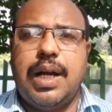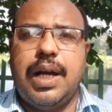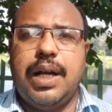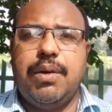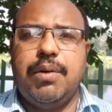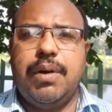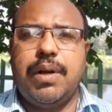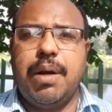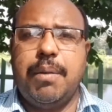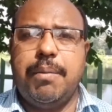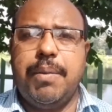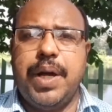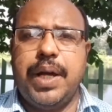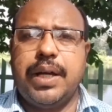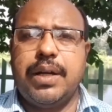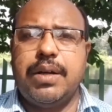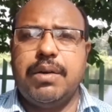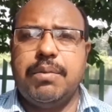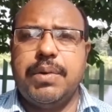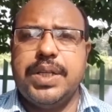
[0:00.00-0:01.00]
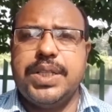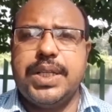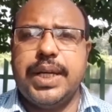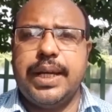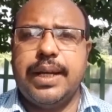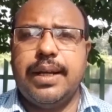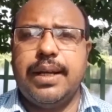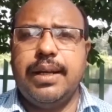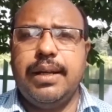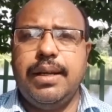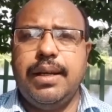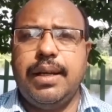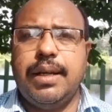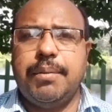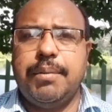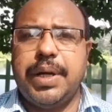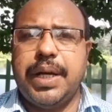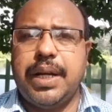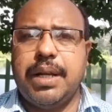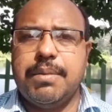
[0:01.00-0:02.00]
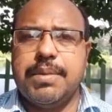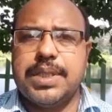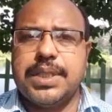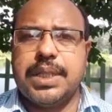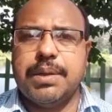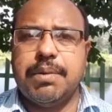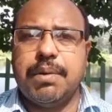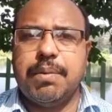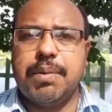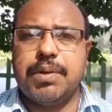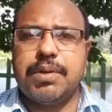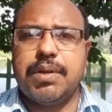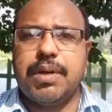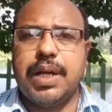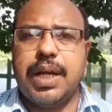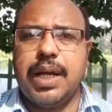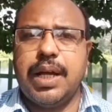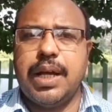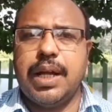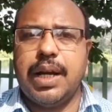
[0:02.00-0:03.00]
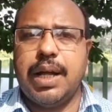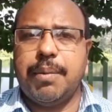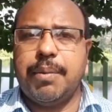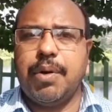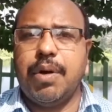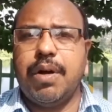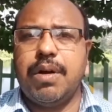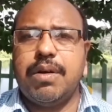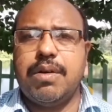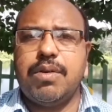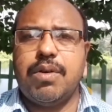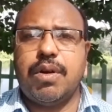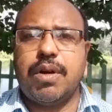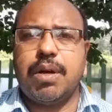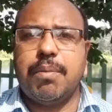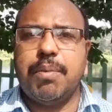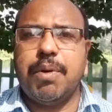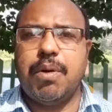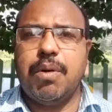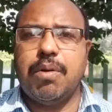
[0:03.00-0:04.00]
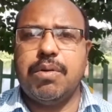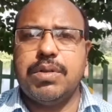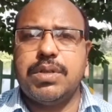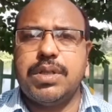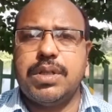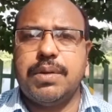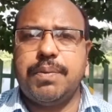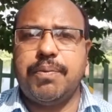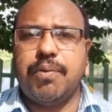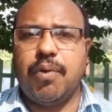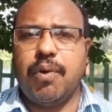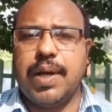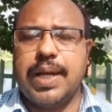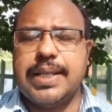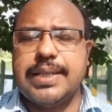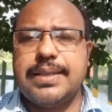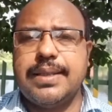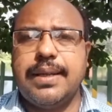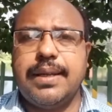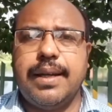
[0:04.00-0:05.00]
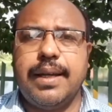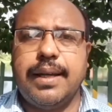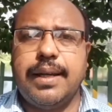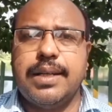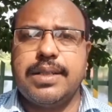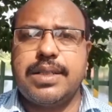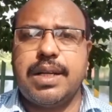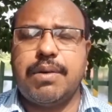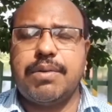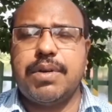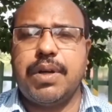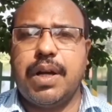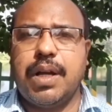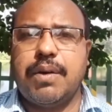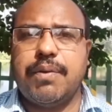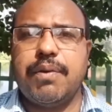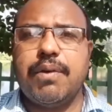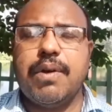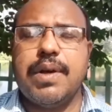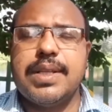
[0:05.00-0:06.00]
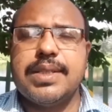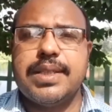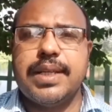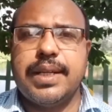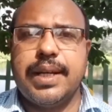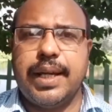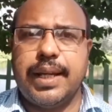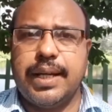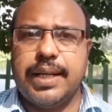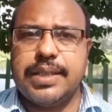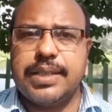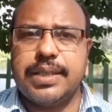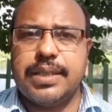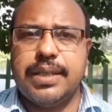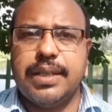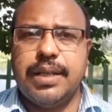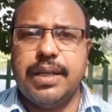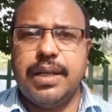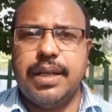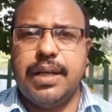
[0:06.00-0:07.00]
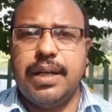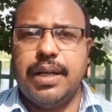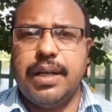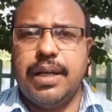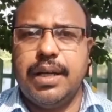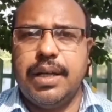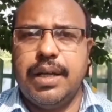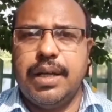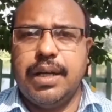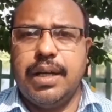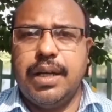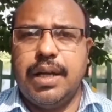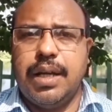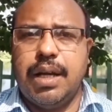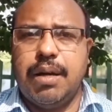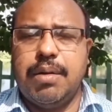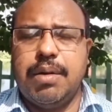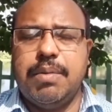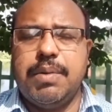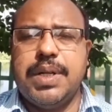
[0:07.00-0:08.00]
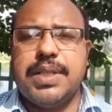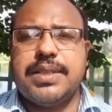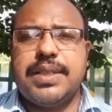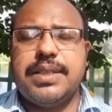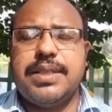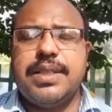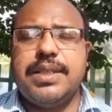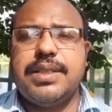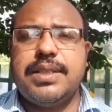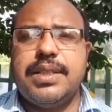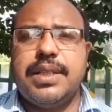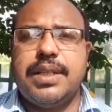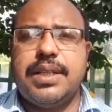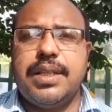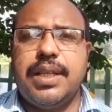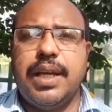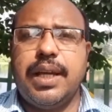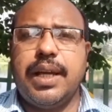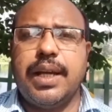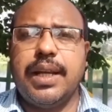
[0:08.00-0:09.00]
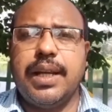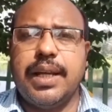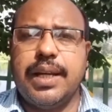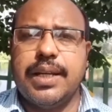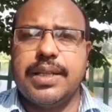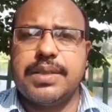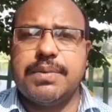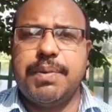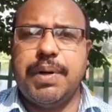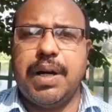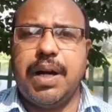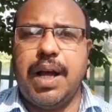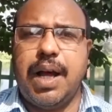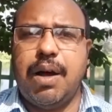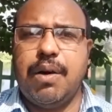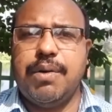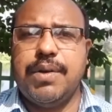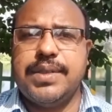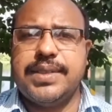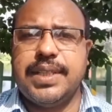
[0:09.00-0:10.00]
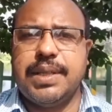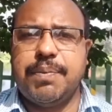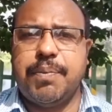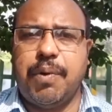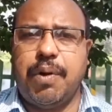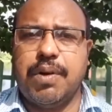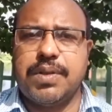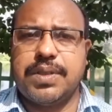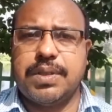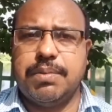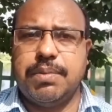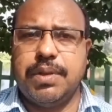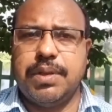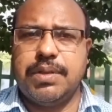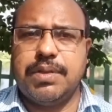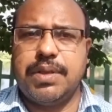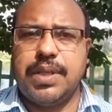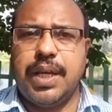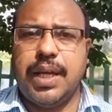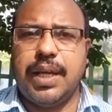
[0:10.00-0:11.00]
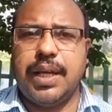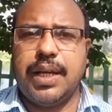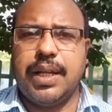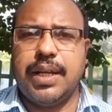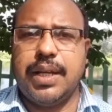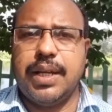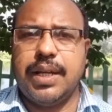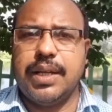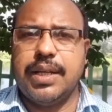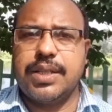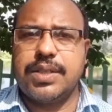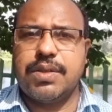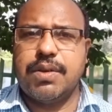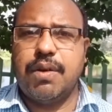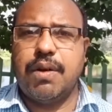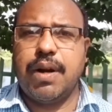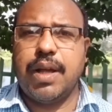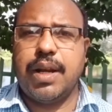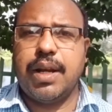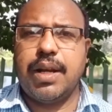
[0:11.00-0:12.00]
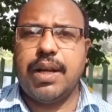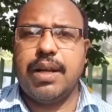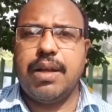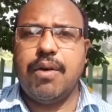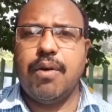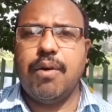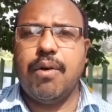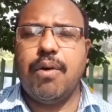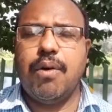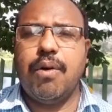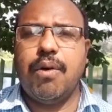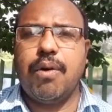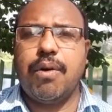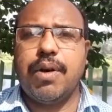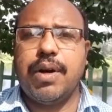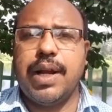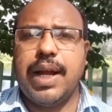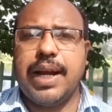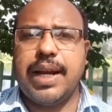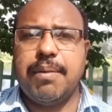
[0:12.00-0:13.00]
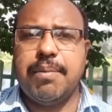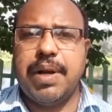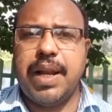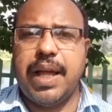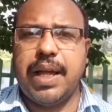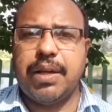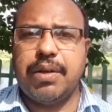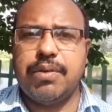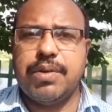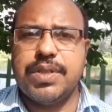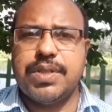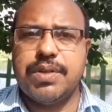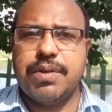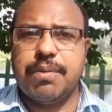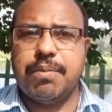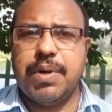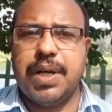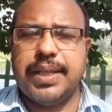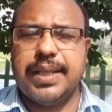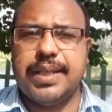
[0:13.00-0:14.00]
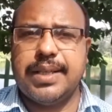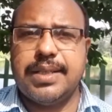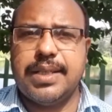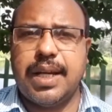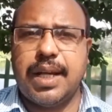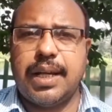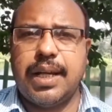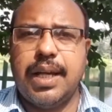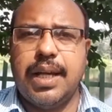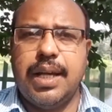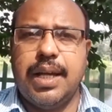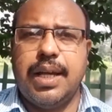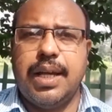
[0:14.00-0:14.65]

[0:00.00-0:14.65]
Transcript: Hi, welcome back into my channel. My name is Devabrata Rai and I'm going to talk about fluency in English, how to get fluency in English. Everybody suggests that think in English, but how is it possible to think in English not in your native language, your mother tongue